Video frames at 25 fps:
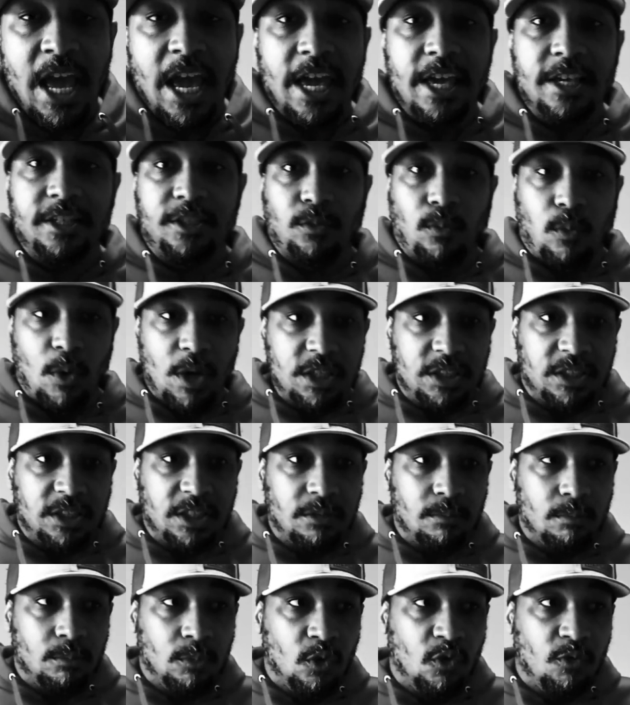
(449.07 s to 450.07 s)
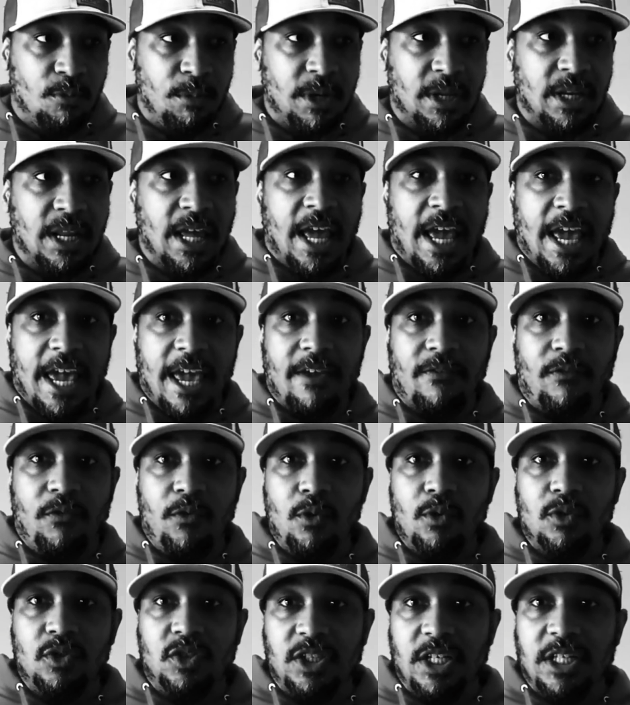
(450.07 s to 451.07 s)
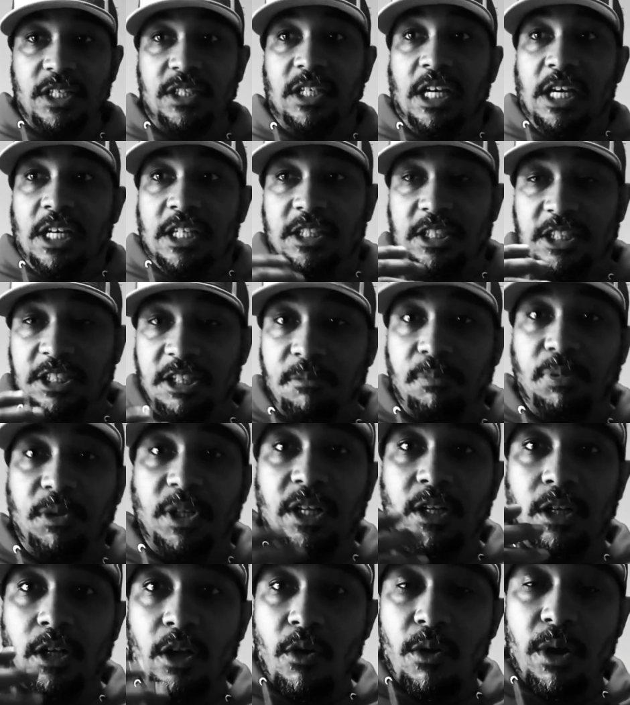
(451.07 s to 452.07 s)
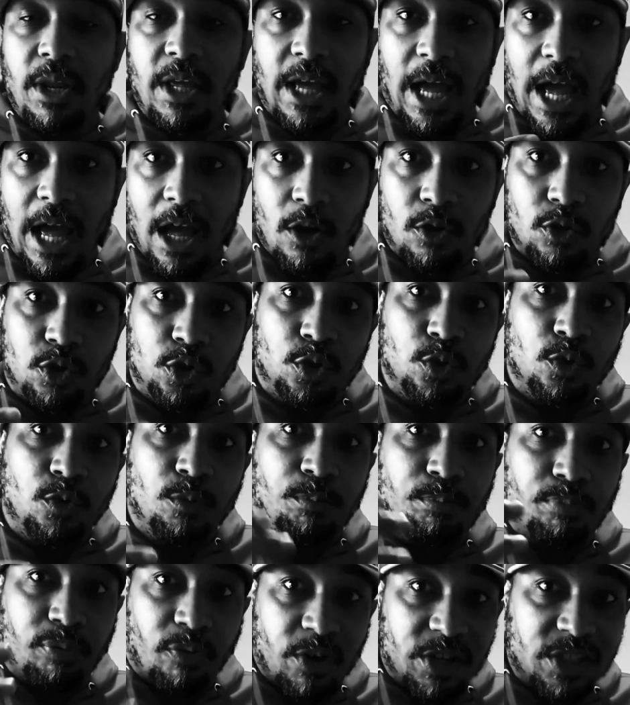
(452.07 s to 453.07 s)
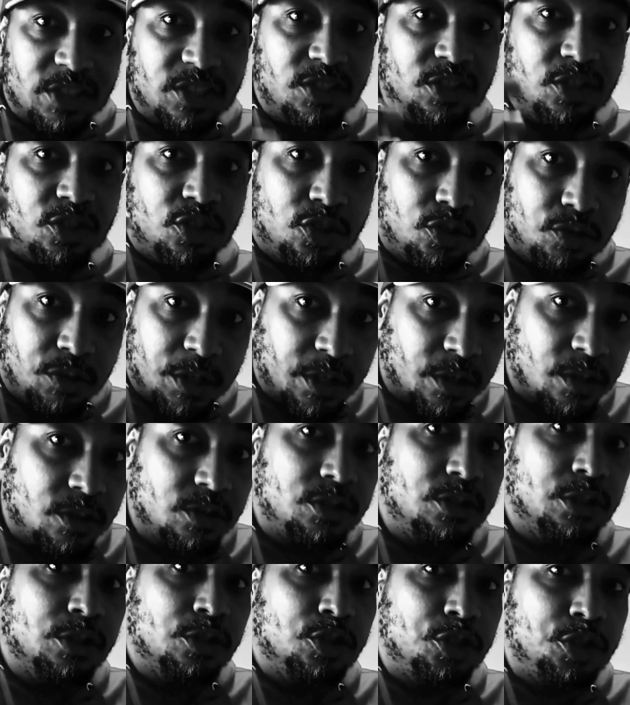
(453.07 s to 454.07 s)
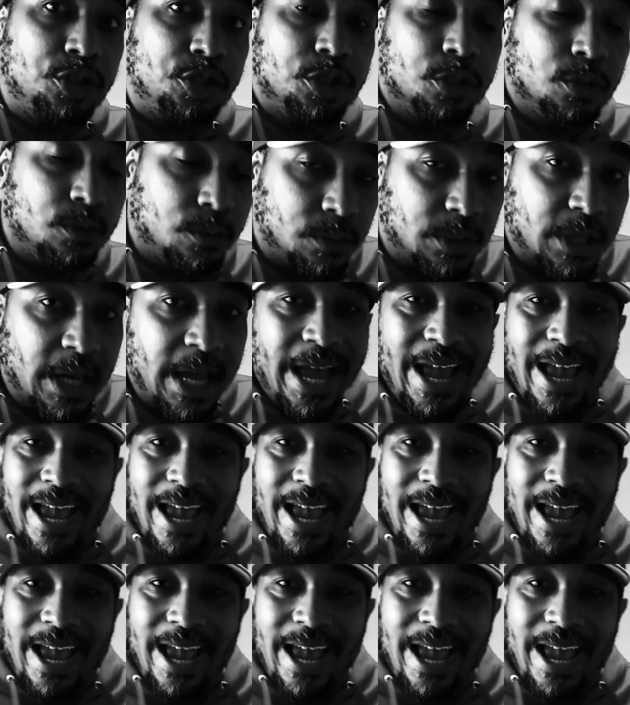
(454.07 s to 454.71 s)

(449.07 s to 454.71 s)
It's wasted movement if you're just simply learning how to press the trigger to shoot.